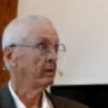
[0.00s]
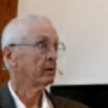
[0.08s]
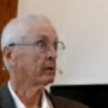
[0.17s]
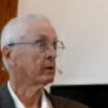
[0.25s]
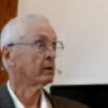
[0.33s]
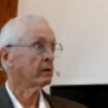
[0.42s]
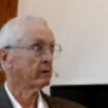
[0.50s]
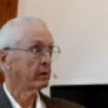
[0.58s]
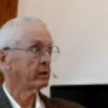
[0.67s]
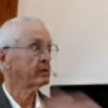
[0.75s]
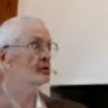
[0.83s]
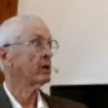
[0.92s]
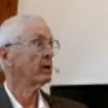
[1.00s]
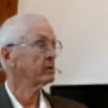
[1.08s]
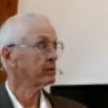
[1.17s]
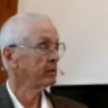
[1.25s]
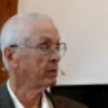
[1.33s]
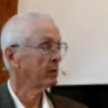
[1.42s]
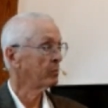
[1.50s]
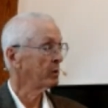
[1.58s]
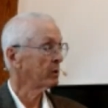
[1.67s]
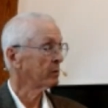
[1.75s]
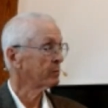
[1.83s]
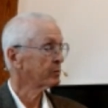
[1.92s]
uh, that his dynasty had
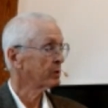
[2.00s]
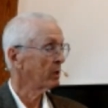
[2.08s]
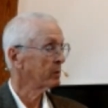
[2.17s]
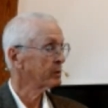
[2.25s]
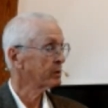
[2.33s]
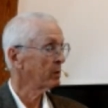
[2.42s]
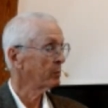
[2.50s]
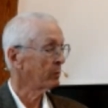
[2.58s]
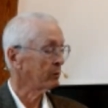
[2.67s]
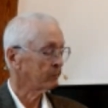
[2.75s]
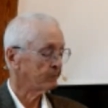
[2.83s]
built, Solomon's Temple